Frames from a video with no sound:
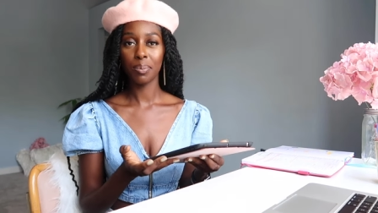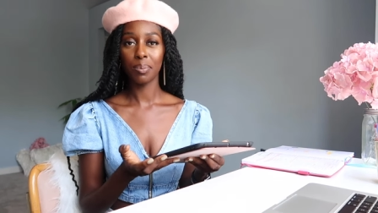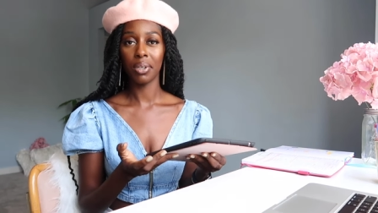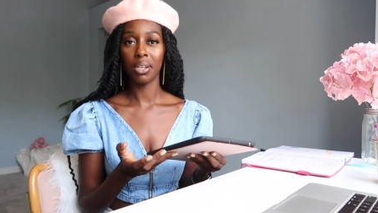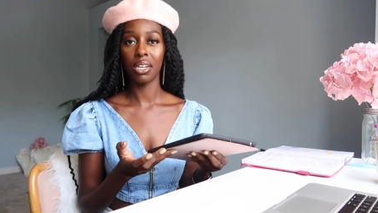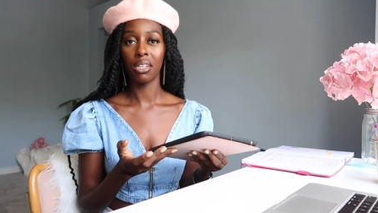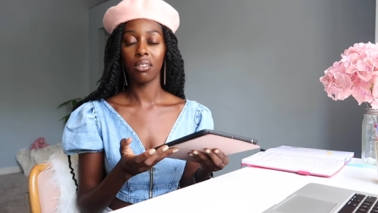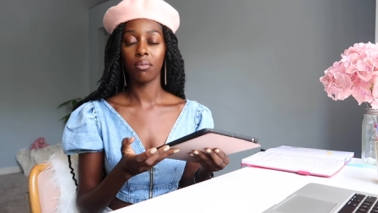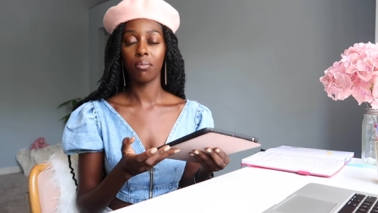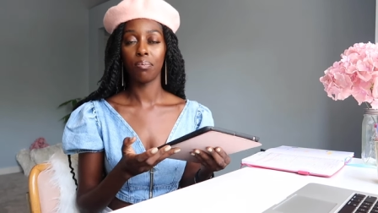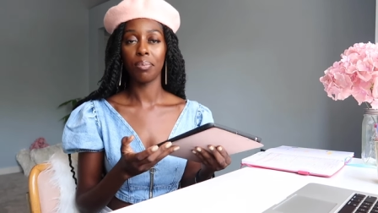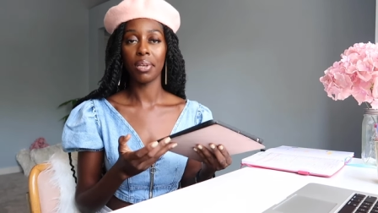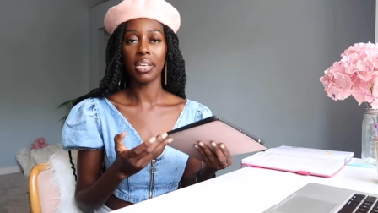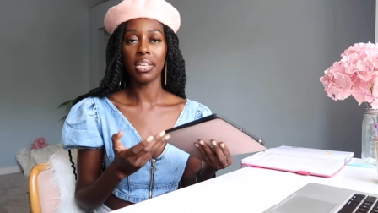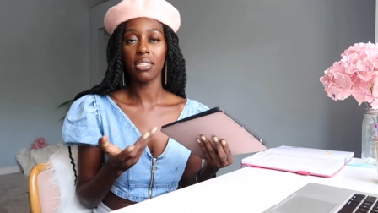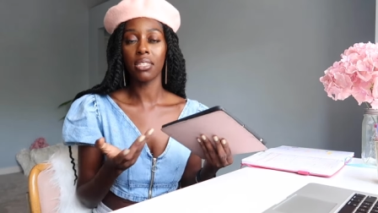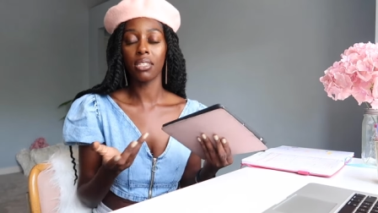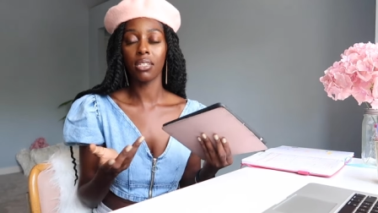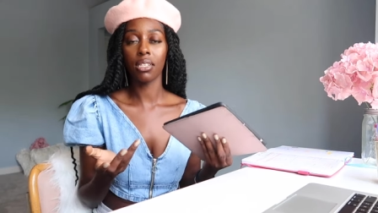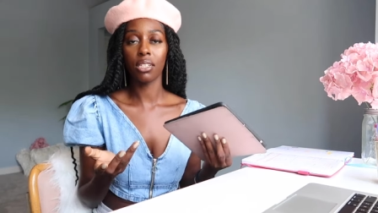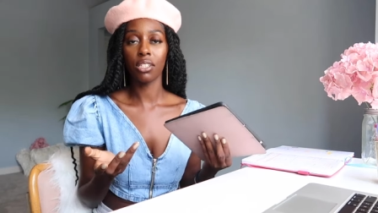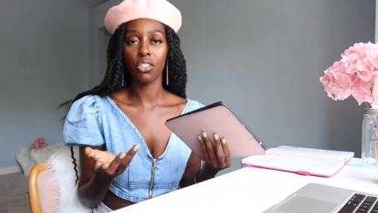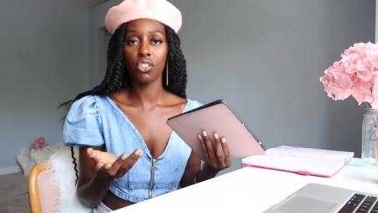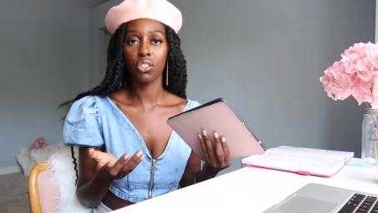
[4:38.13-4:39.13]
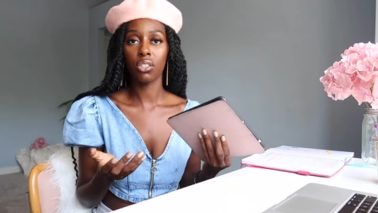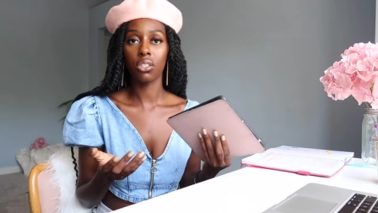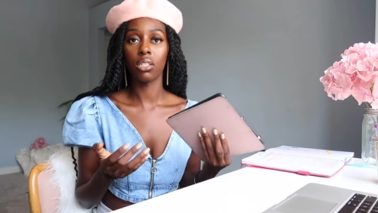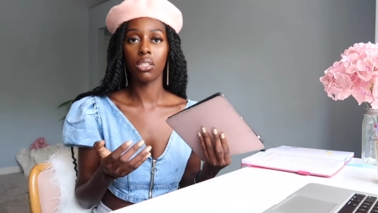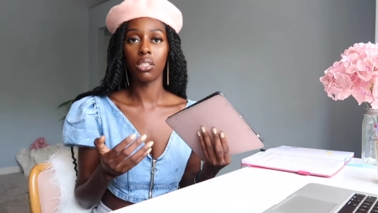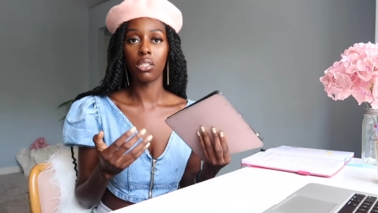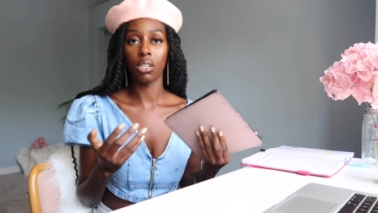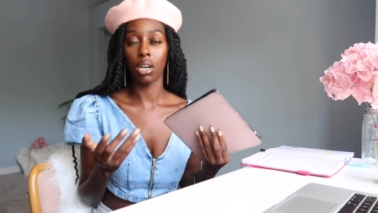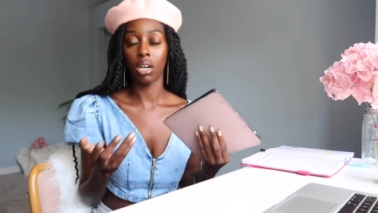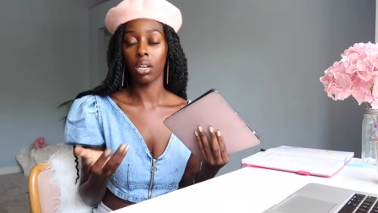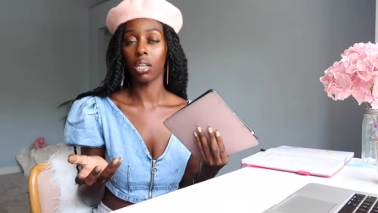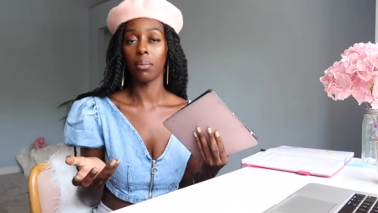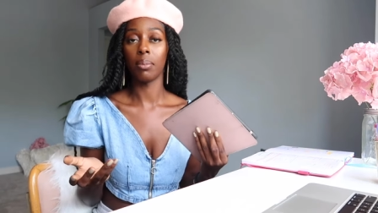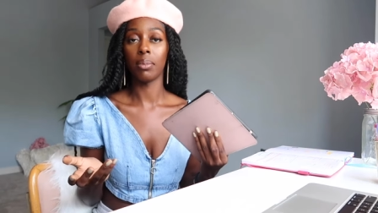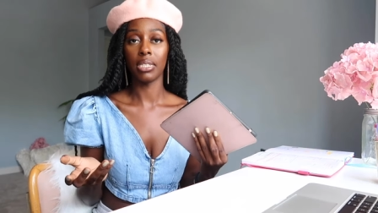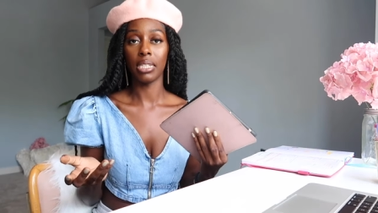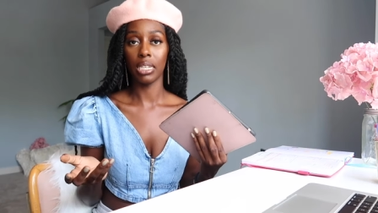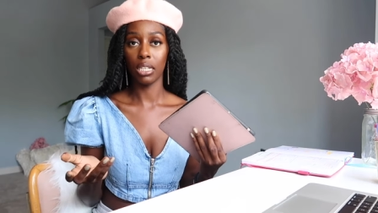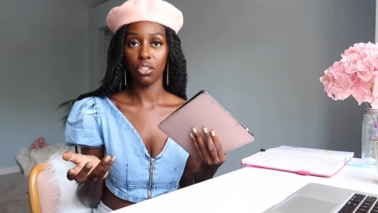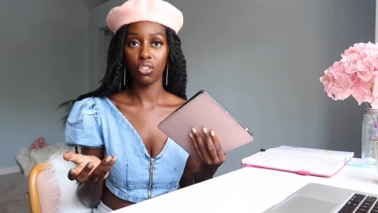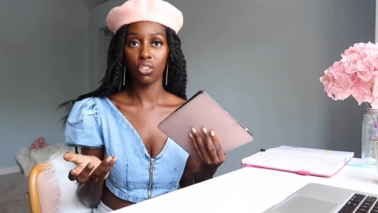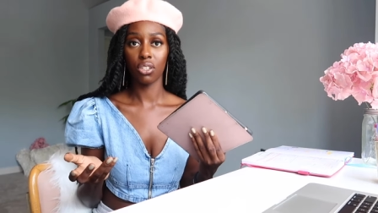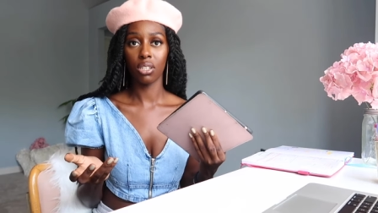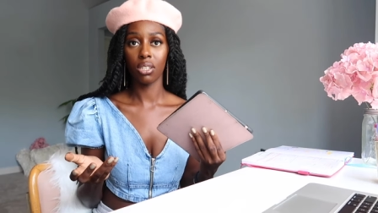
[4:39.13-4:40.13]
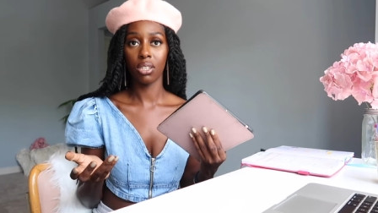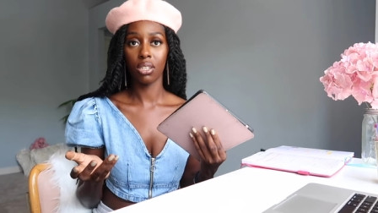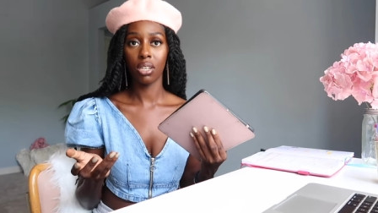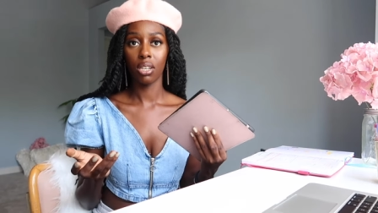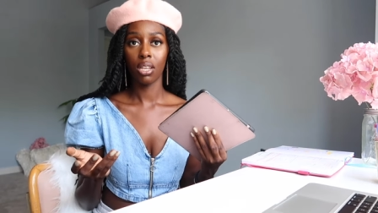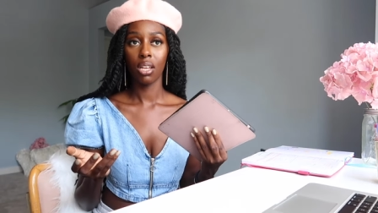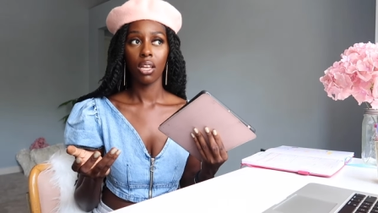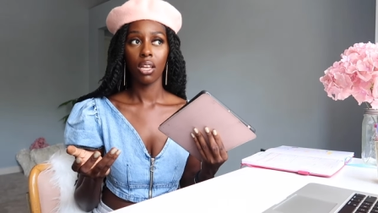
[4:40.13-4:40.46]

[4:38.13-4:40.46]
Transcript: but basically just the documentation.